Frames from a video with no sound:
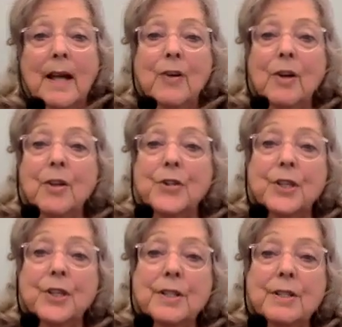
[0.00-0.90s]
And
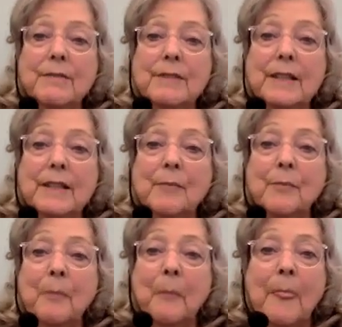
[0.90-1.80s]
alternatively,
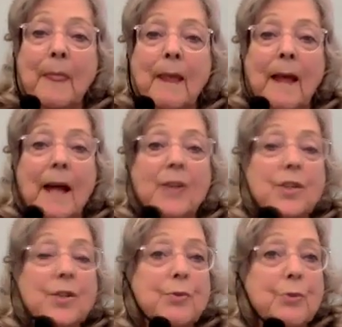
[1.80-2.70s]

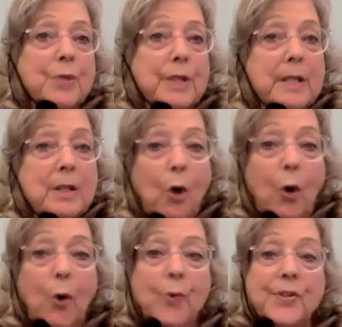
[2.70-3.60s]
actions rooted in
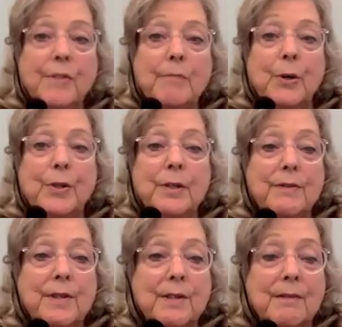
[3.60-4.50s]
wholesome
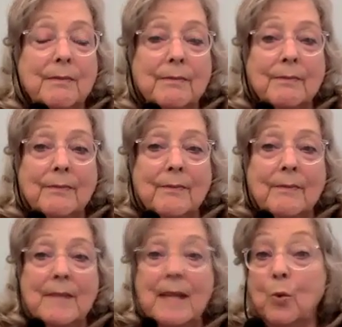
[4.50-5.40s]
motives,
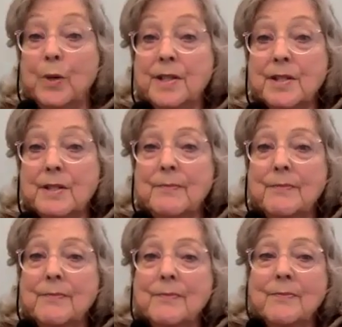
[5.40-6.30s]
like wisdom,
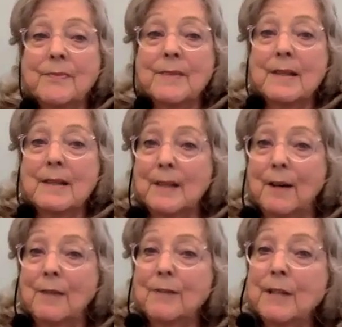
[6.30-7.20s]

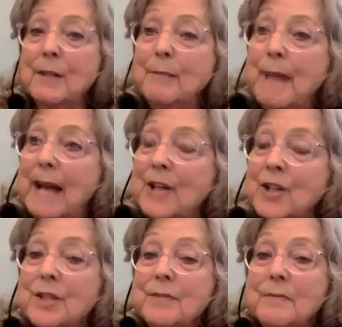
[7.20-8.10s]
love, and
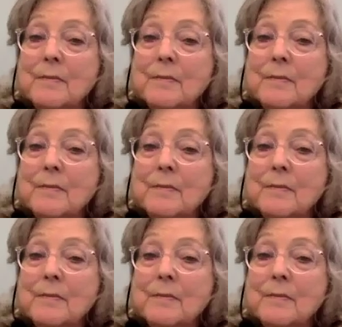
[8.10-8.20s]
compassion,